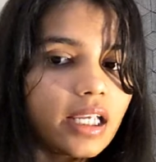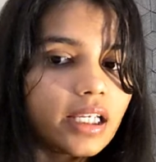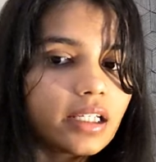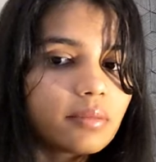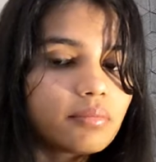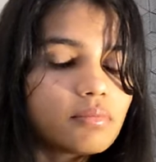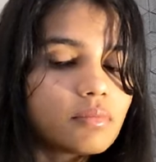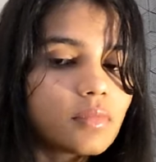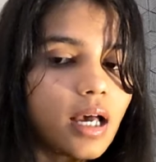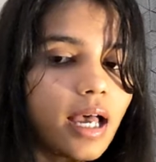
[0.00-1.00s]
i am
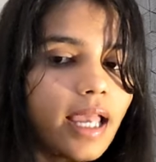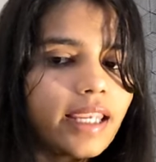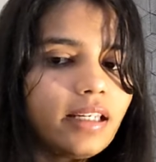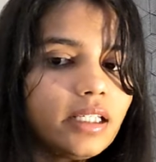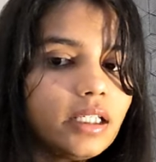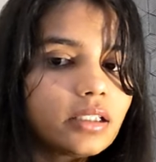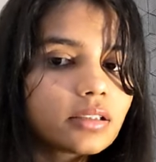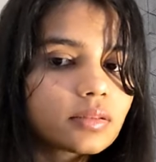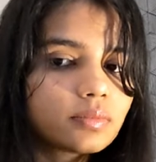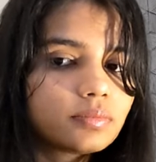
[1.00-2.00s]
i can
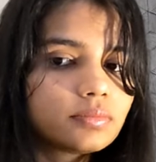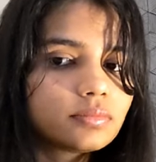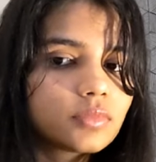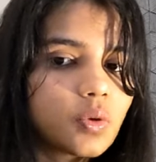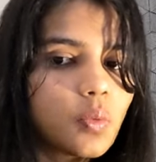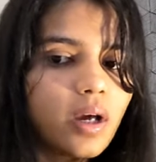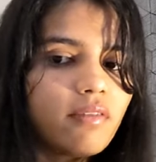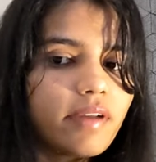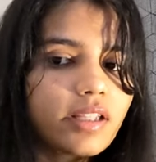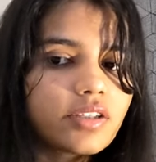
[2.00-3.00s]
eat
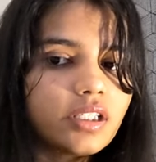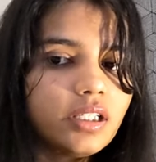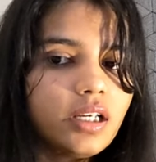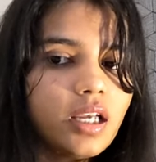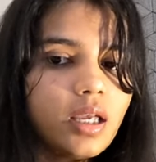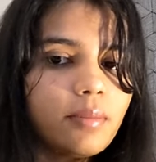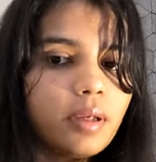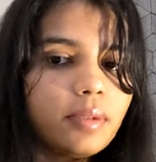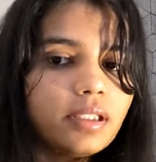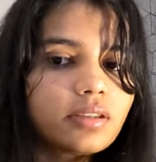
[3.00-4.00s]
one veggie
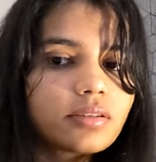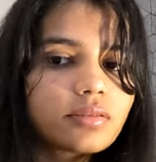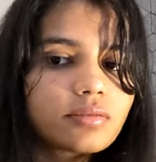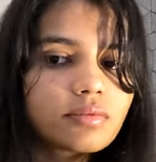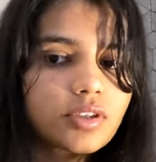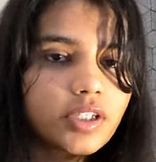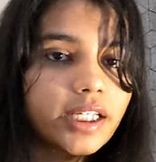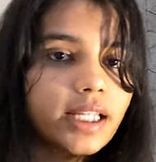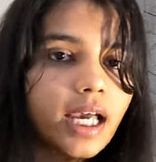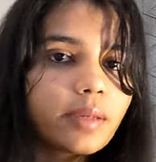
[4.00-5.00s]
maybe
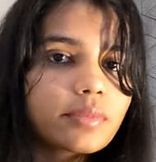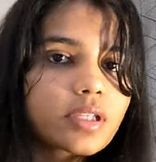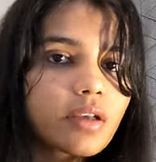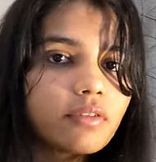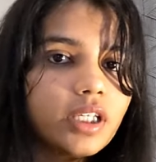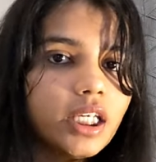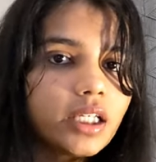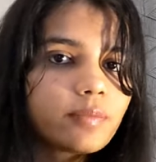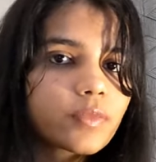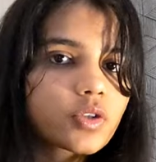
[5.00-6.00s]
three times a week
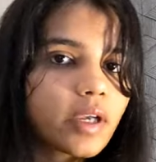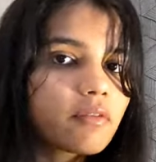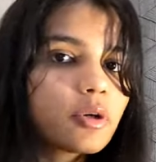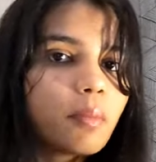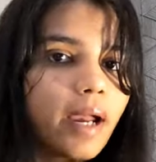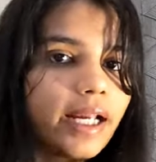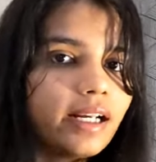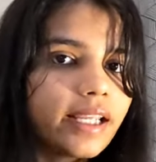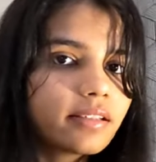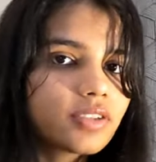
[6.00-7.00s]
so i won't
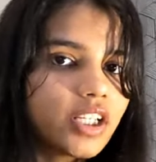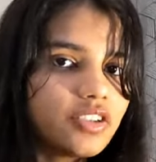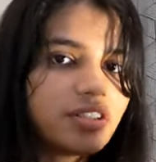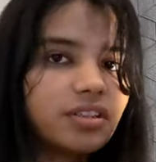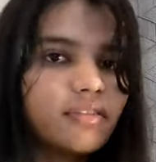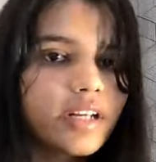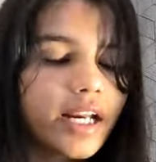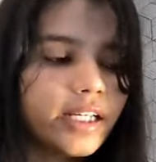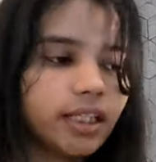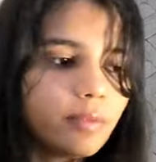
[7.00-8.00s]
mind like changing the
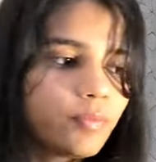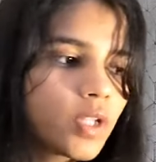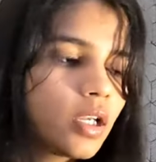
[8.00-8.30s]
variety